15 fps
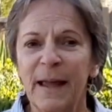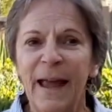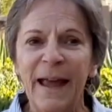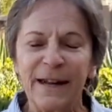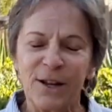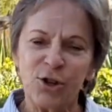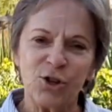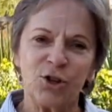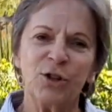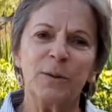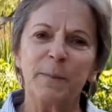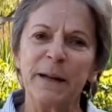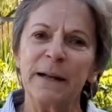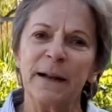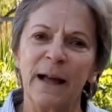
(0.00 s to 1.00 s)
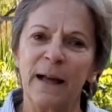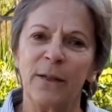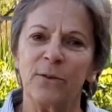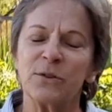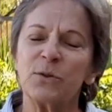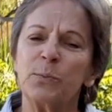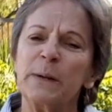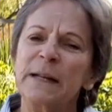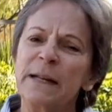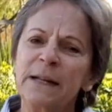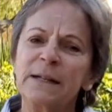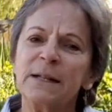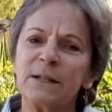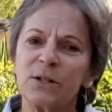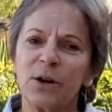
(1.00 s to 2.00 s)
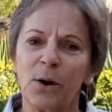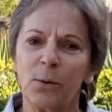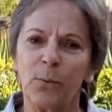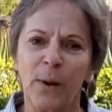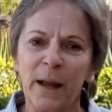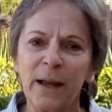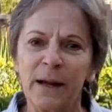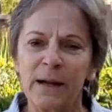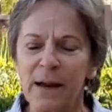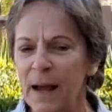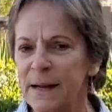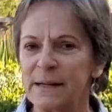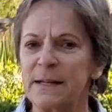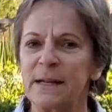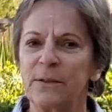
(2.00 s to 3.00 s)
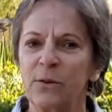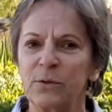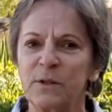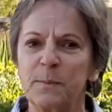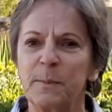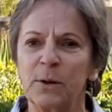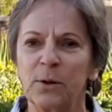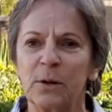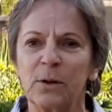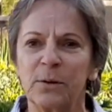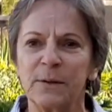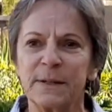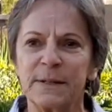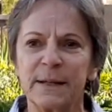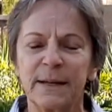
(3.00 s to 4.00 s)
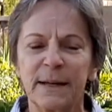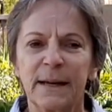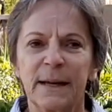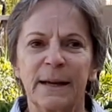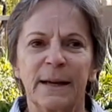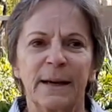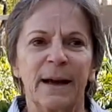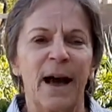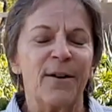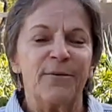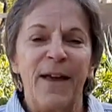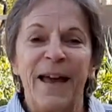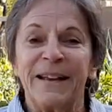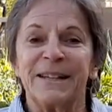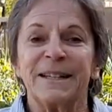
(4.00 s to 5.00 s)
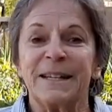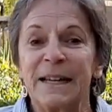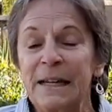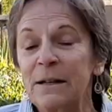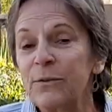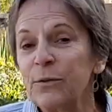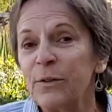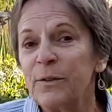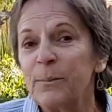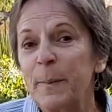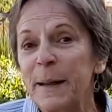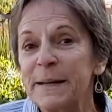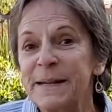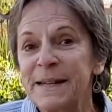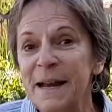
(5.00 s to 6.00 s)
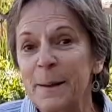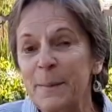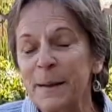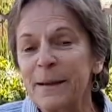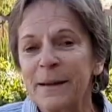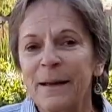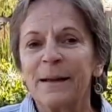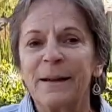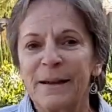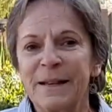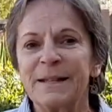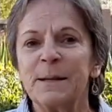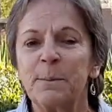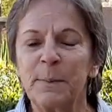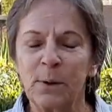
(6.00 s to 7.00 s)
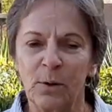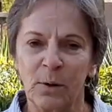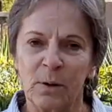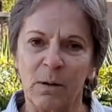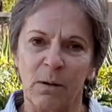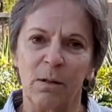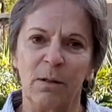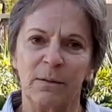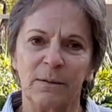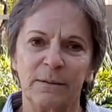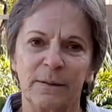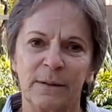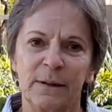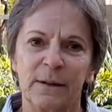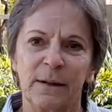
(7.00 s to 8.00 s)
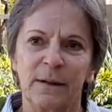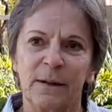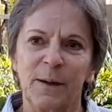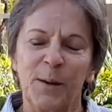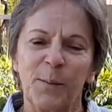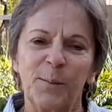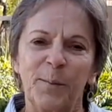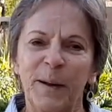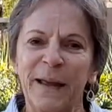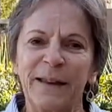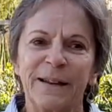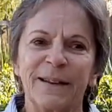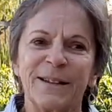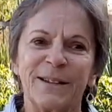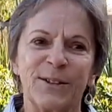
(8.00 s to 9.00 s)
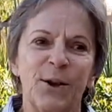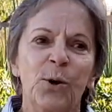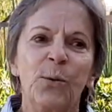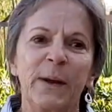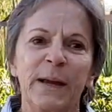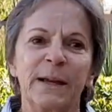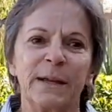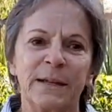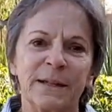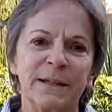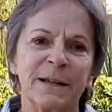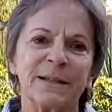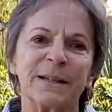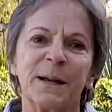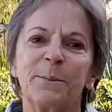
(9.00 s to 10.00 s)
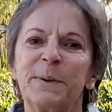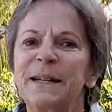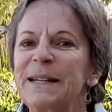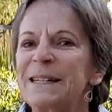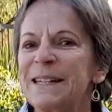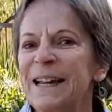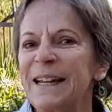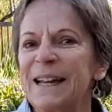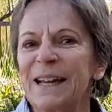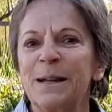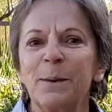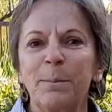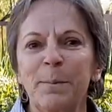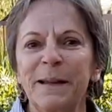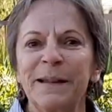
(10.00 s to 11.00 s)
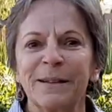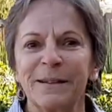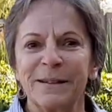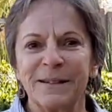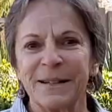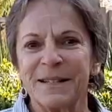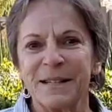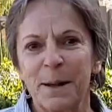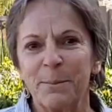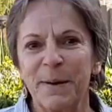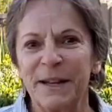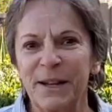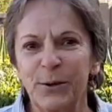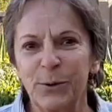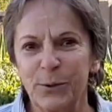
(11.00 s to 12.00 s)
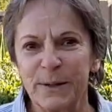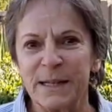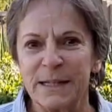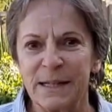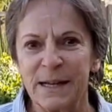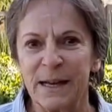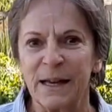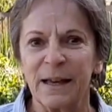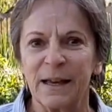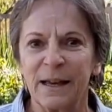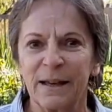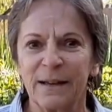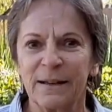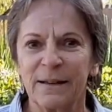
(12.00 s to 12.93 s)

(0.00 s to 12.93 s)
And it should be to others. We need to start recognizing those miracles. A vaccine for the pandemic is a miracle but so is somebody taking a meal to somebody who is sick